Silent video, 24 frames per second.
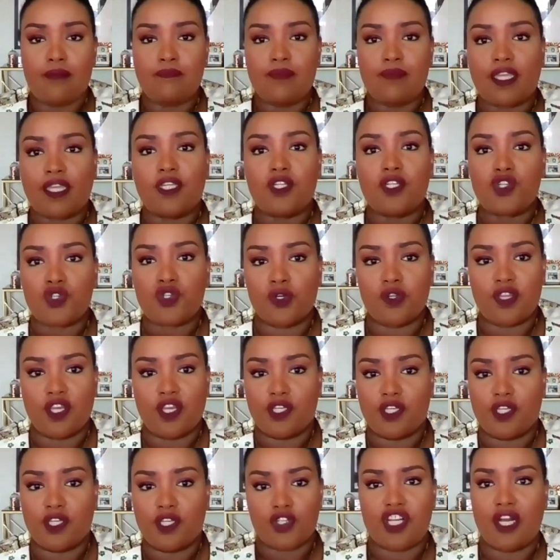making sure
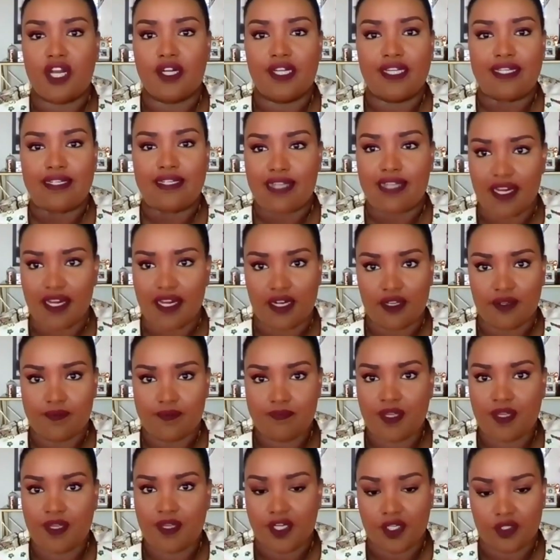that you're sharing data,
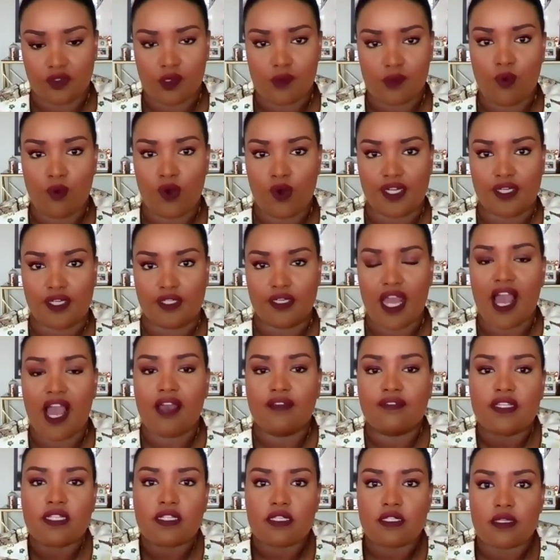that you're reporting,
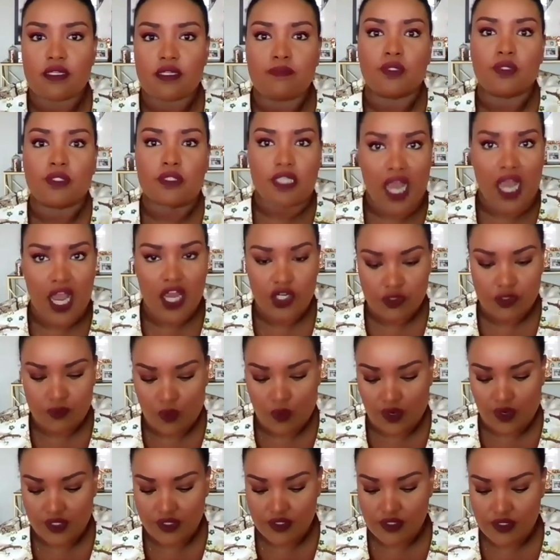having simple
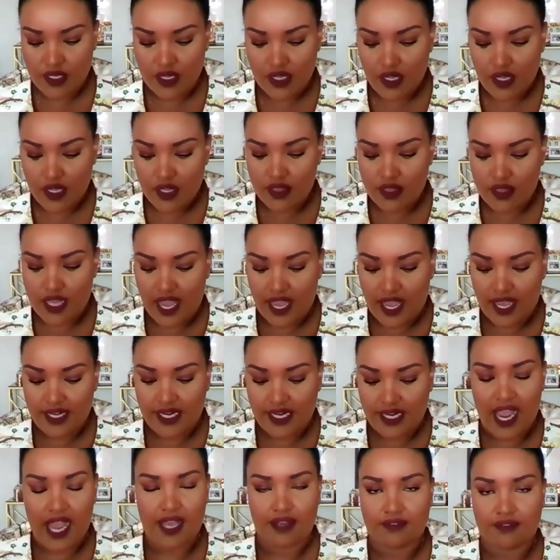dashboards that
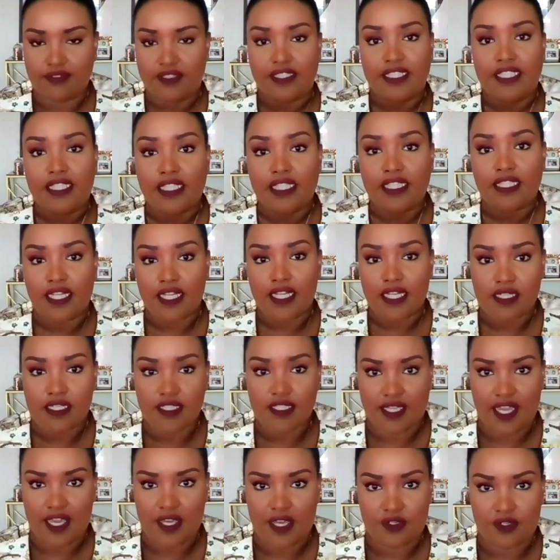have leading
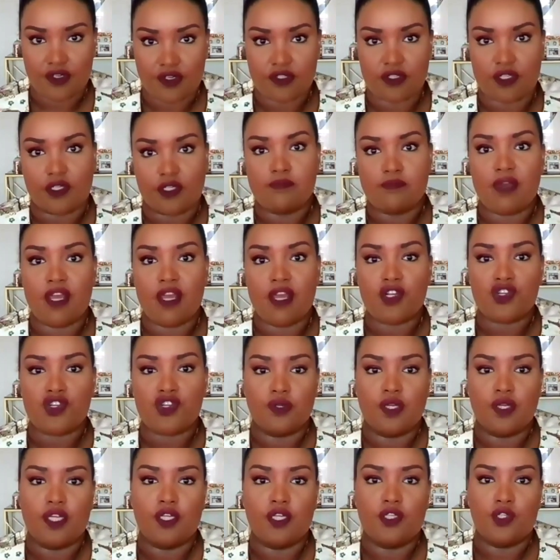indicators that are
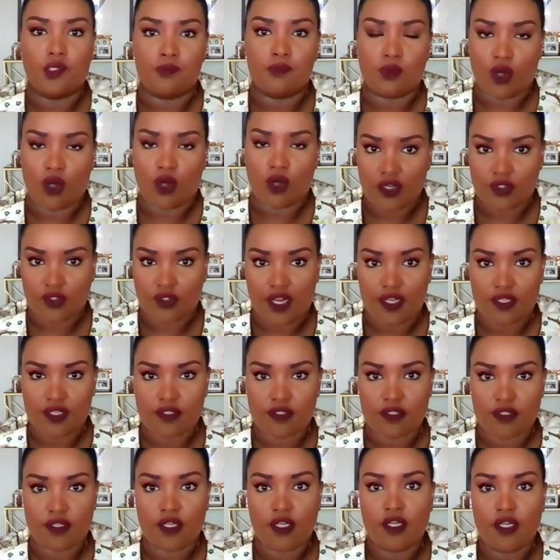measuring your
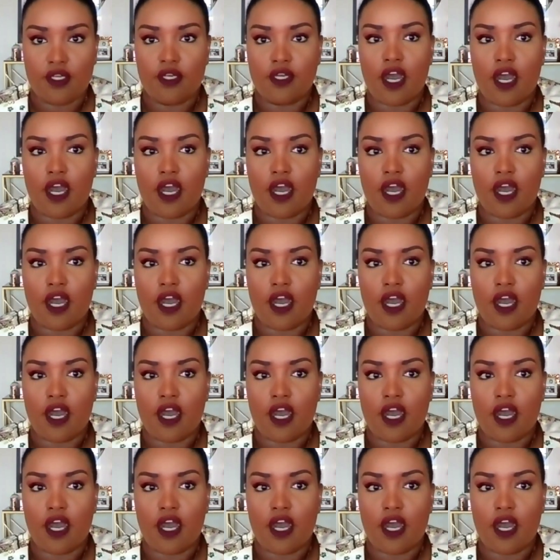progress.